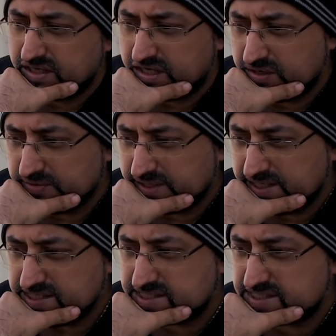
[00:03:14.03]
Oh, it
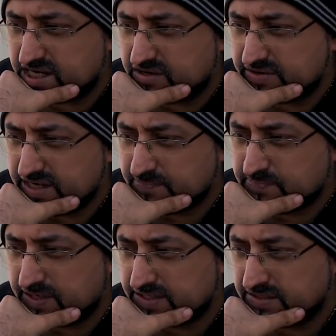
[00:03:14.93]
is Sarah
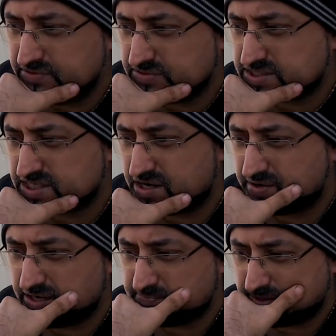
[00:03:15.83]
Lipper, the real
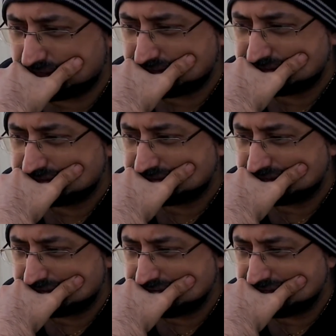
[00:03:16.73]
Sarah Lipper.
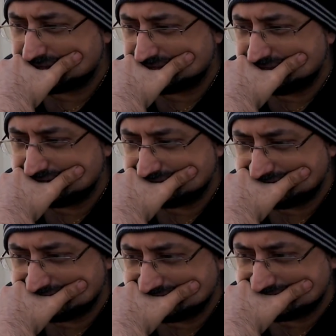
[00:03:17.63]
Okay.
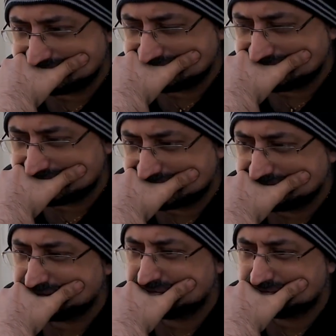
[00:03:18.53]

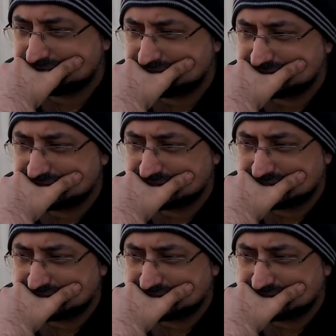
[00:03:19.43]
Sure, look what's here.